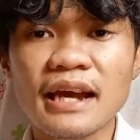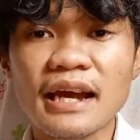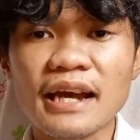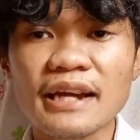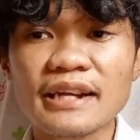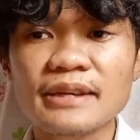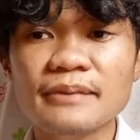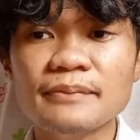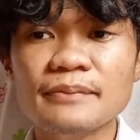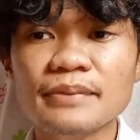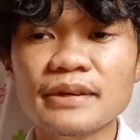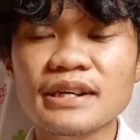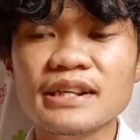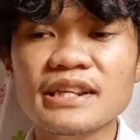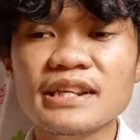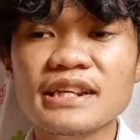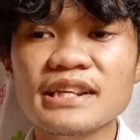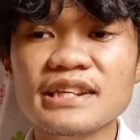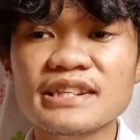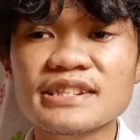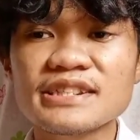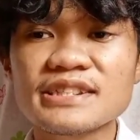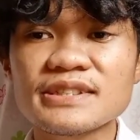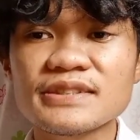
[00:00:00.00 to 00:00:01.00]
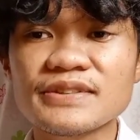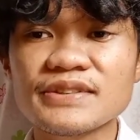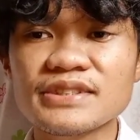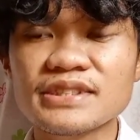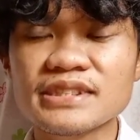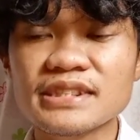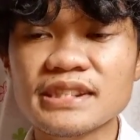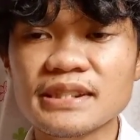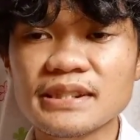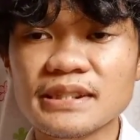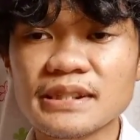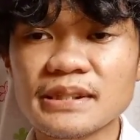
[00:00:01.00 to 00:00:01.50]
and the body is
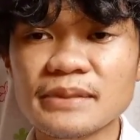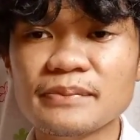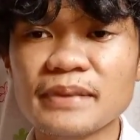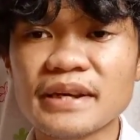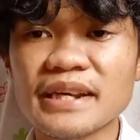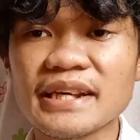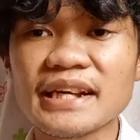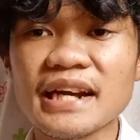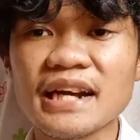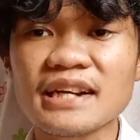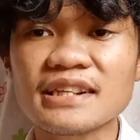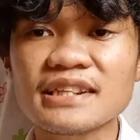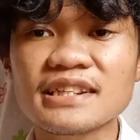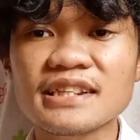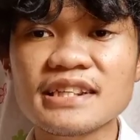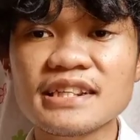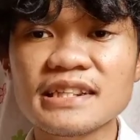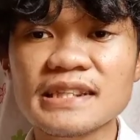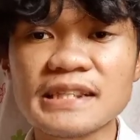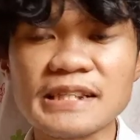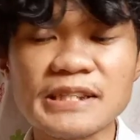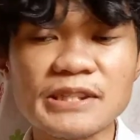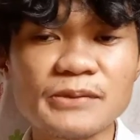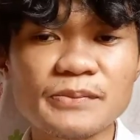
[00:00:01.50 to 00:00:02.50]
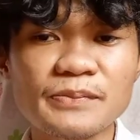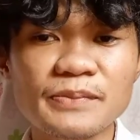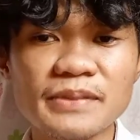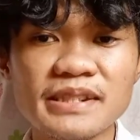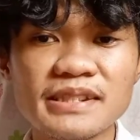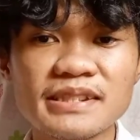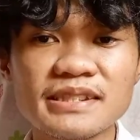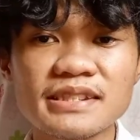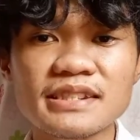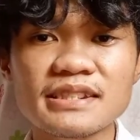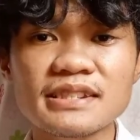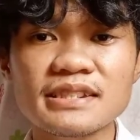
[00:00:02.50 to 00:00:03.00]
concealed by cutting it into
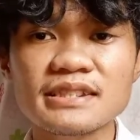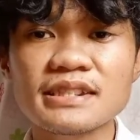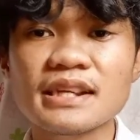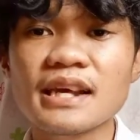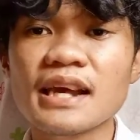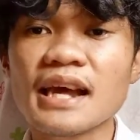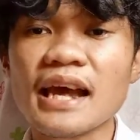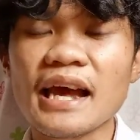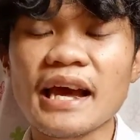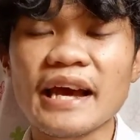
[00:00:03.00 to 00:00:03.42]
pieces